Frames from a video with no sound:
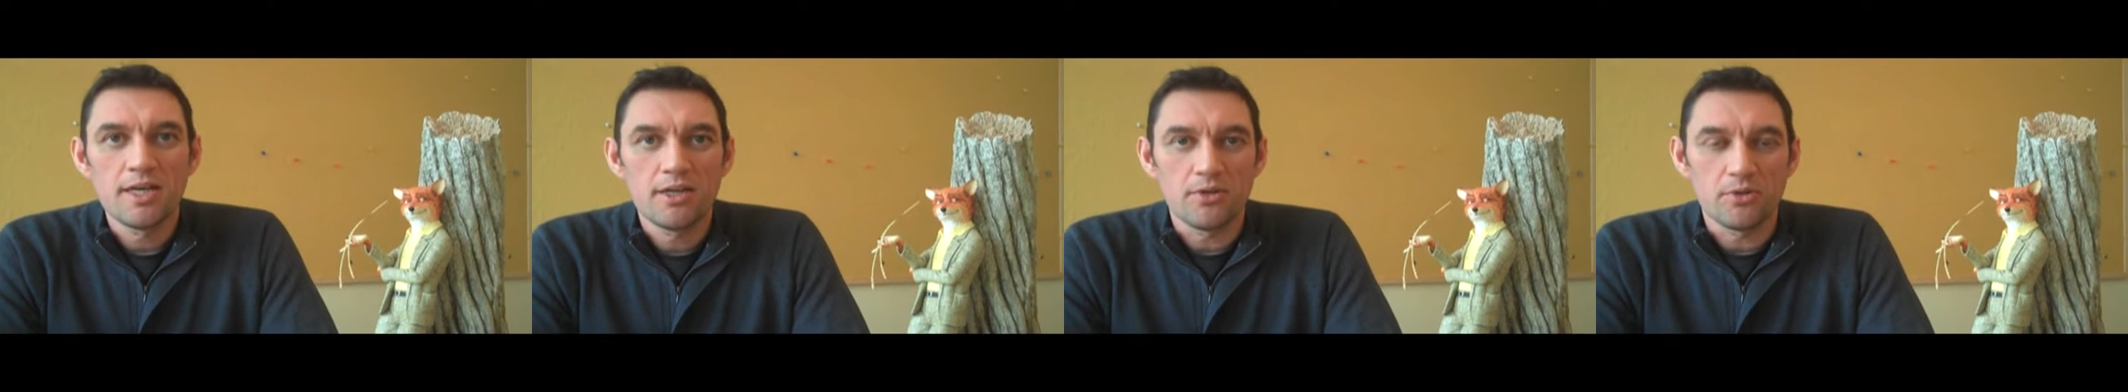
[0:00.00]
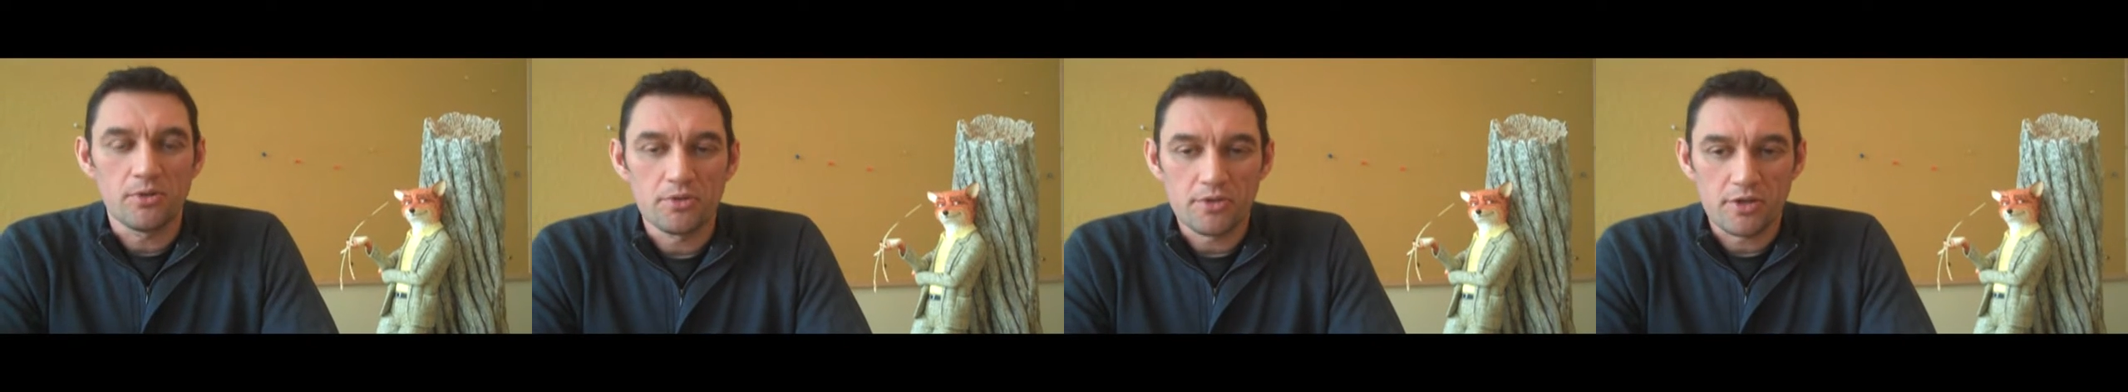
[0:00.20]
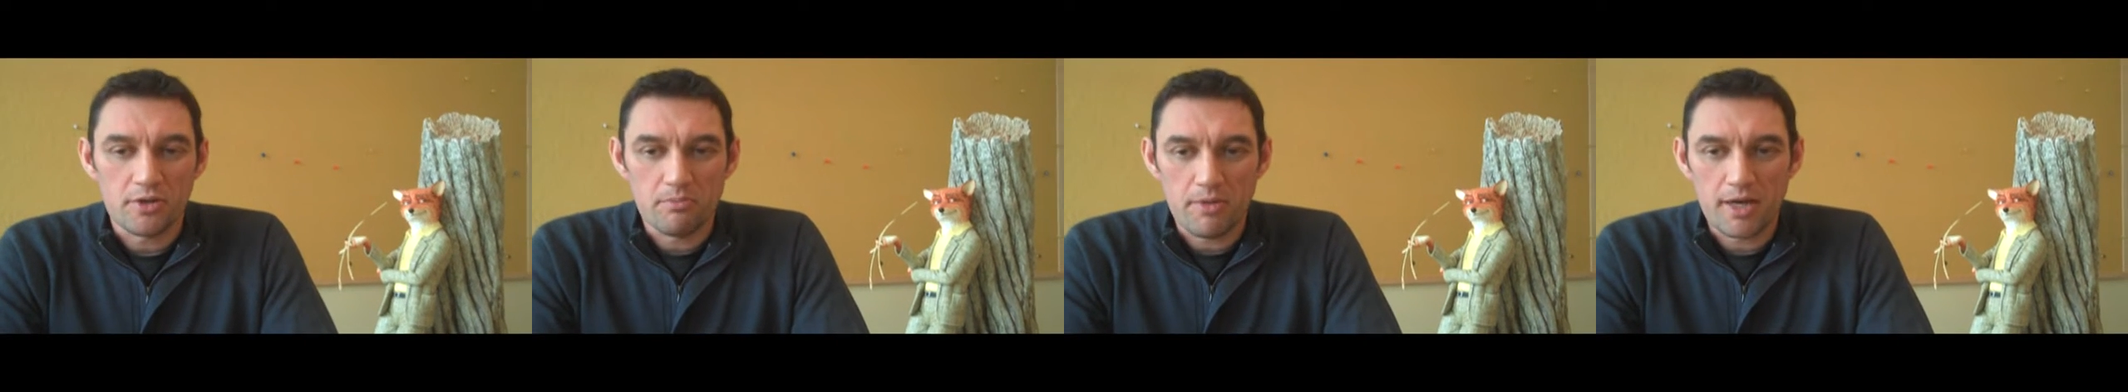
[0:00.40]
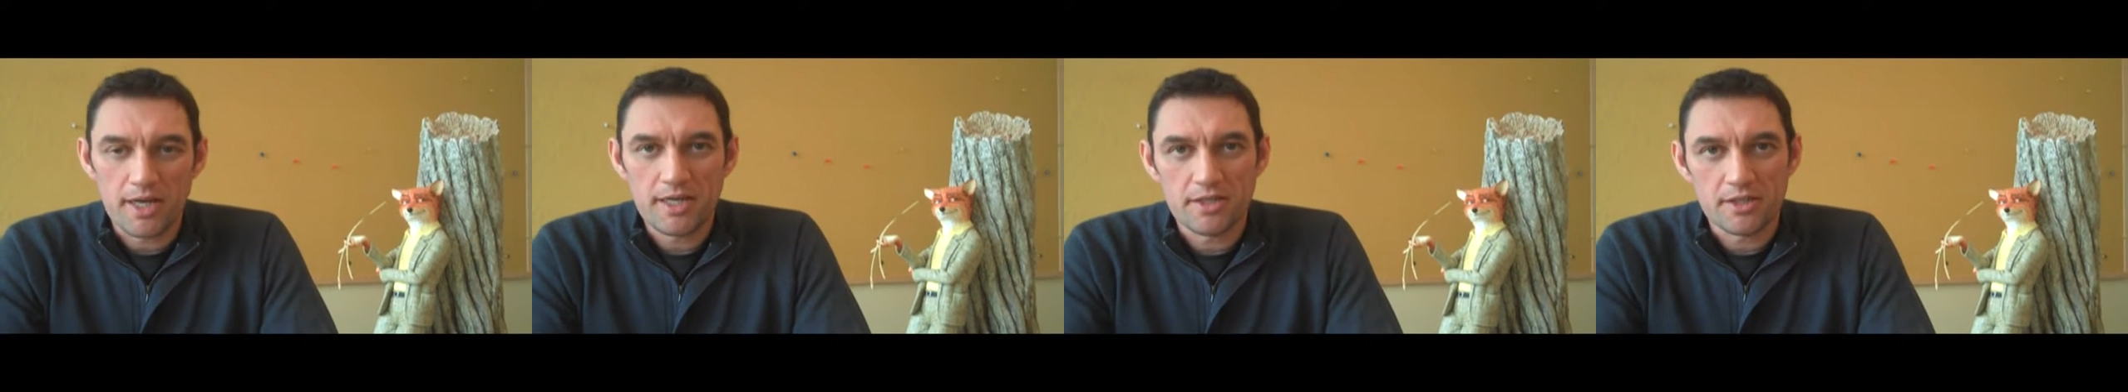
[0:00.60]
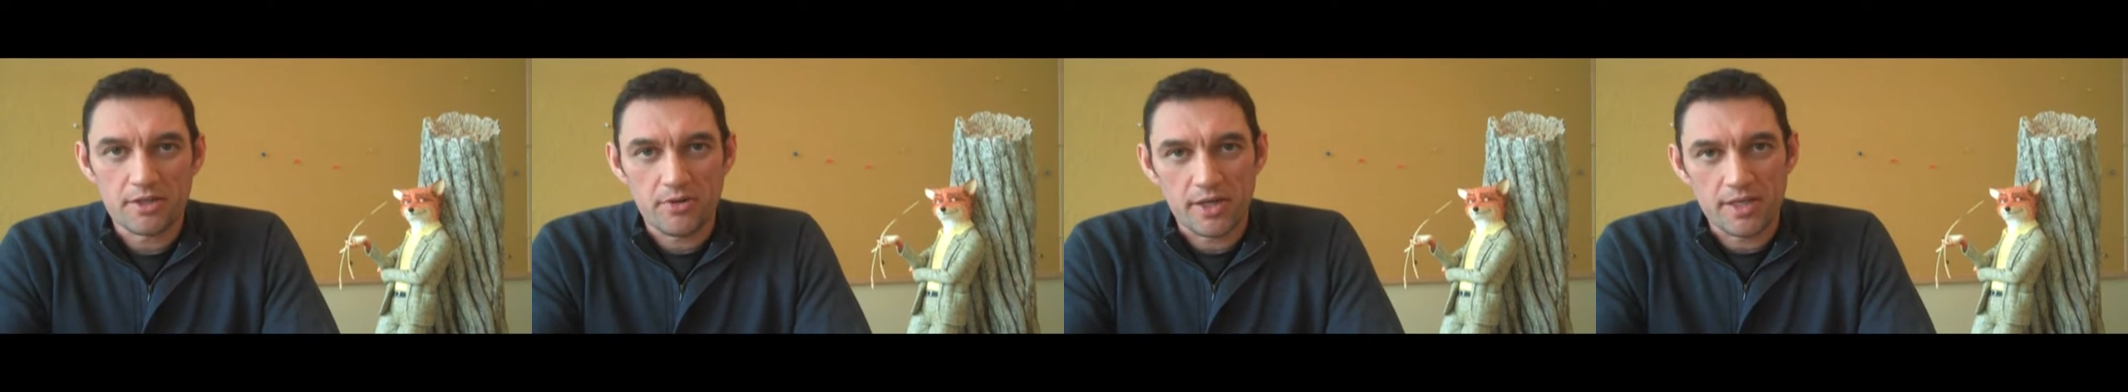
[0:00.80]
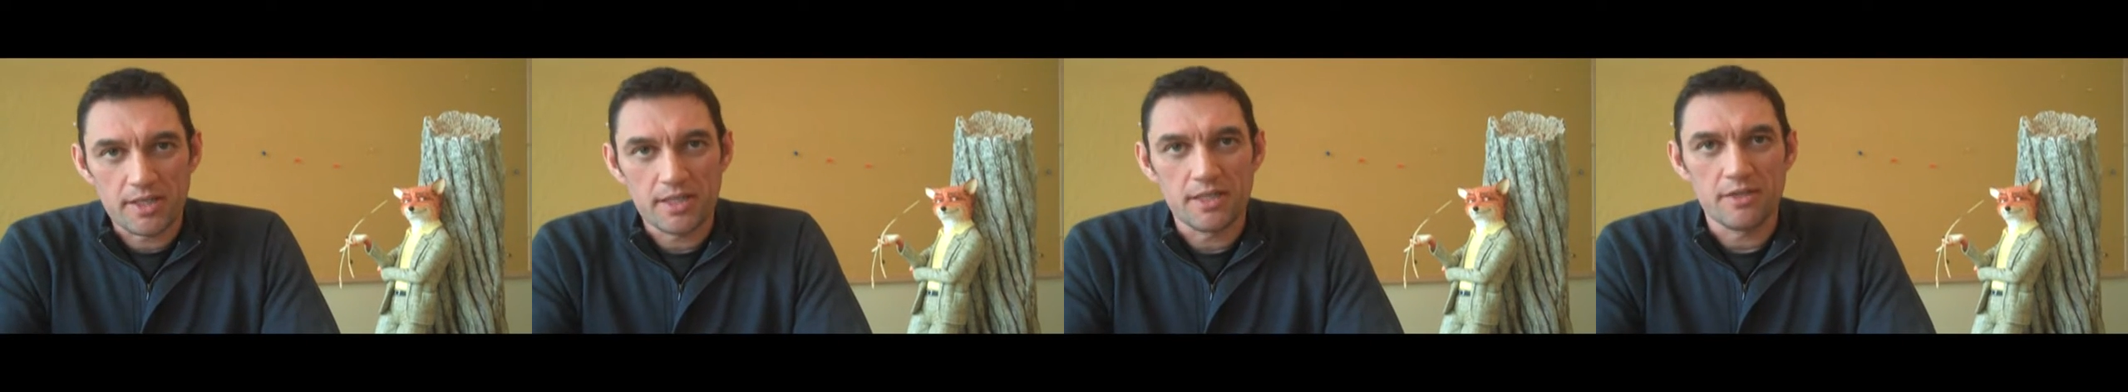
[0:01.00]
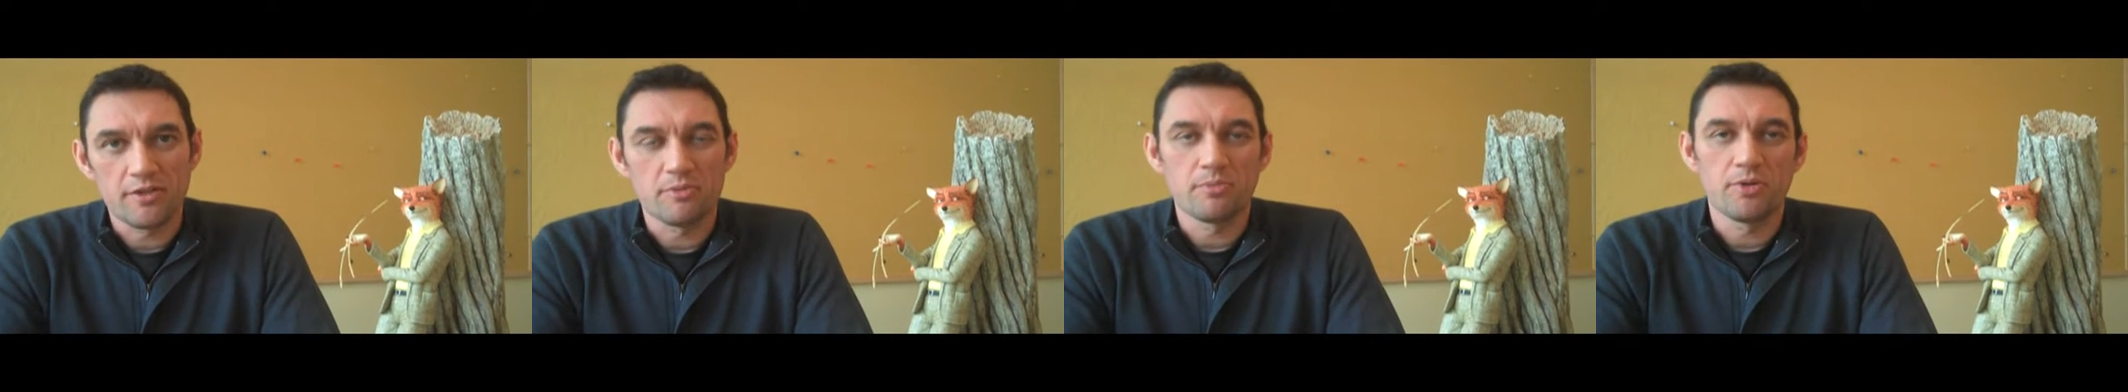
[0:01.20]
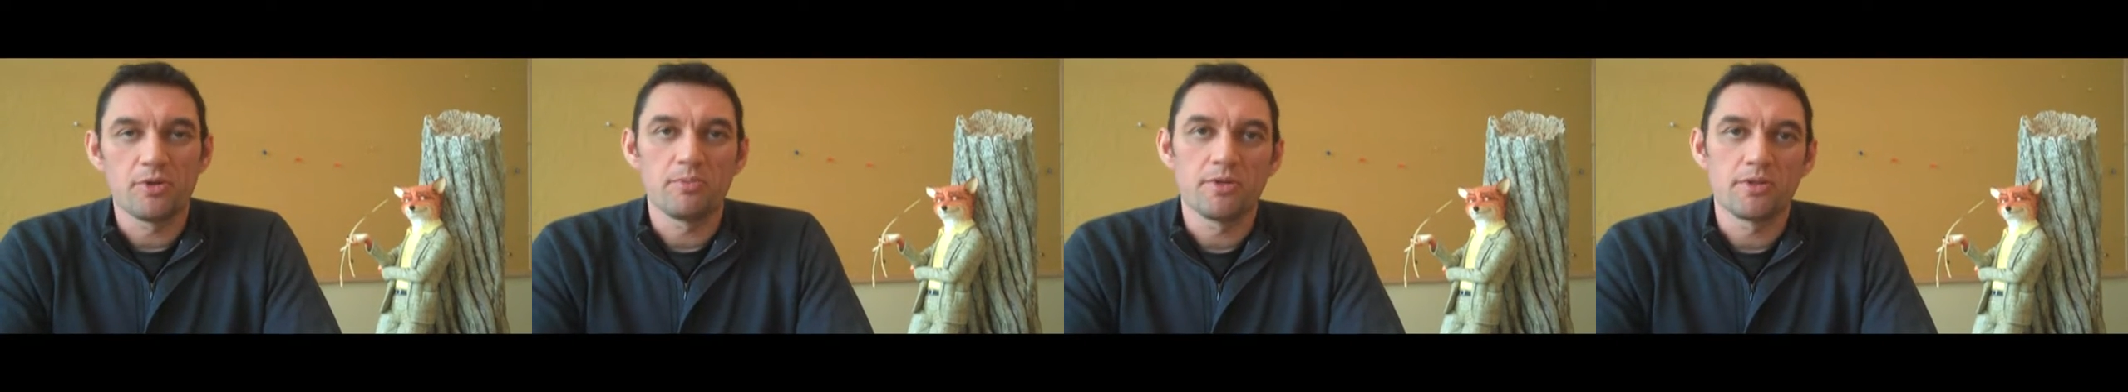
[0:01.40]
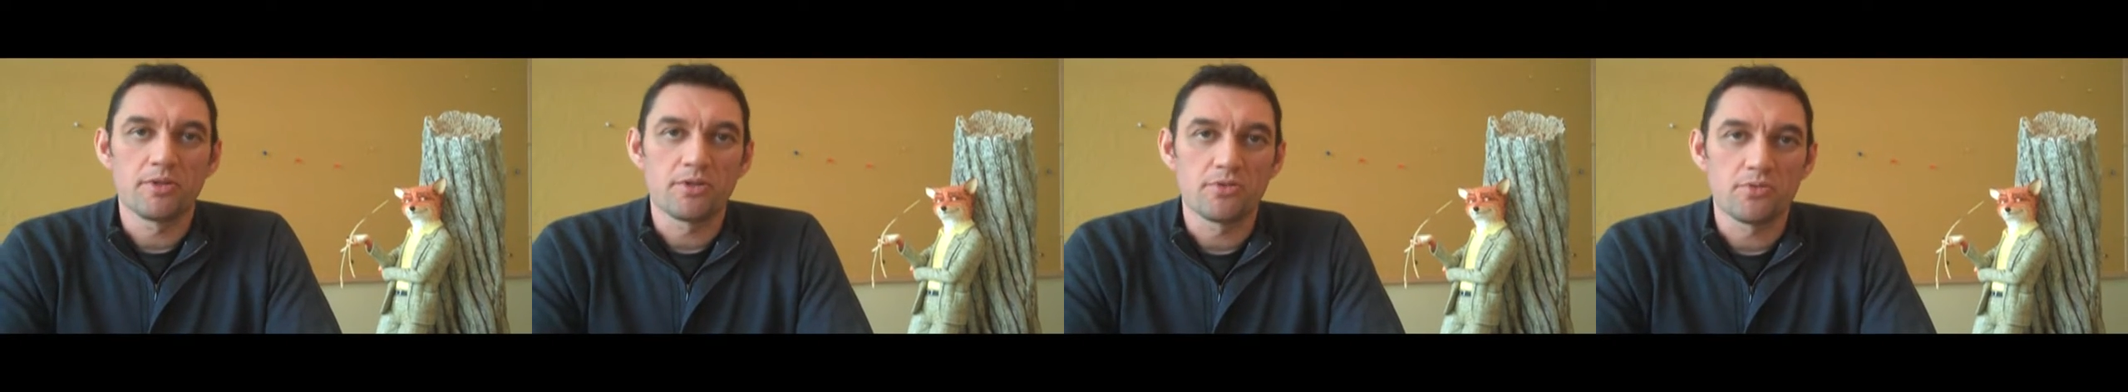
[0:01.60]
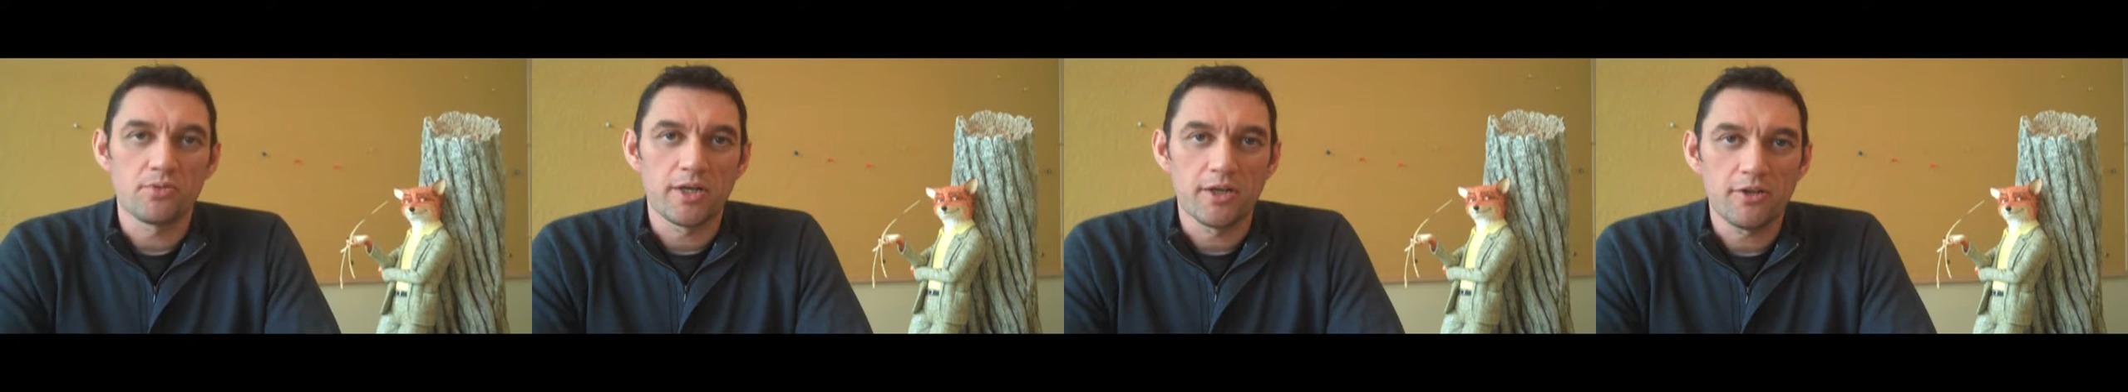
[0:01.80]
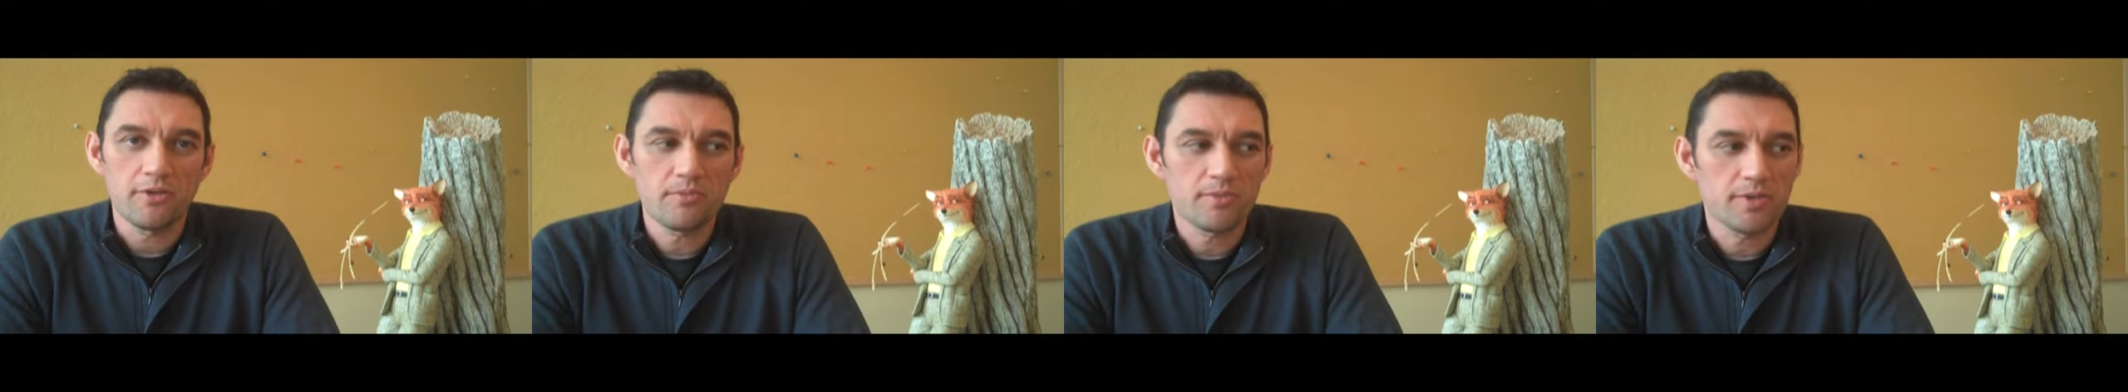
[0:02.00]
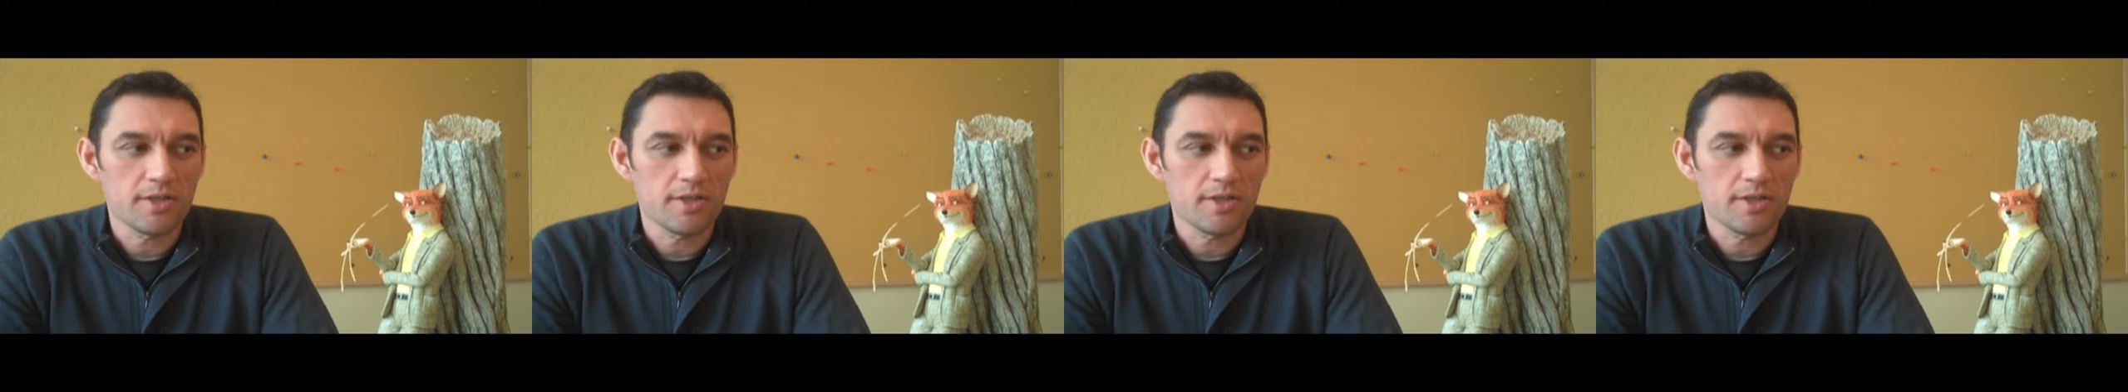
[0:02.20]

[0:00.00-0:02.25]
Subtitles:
also made a great deal of the puppets as well.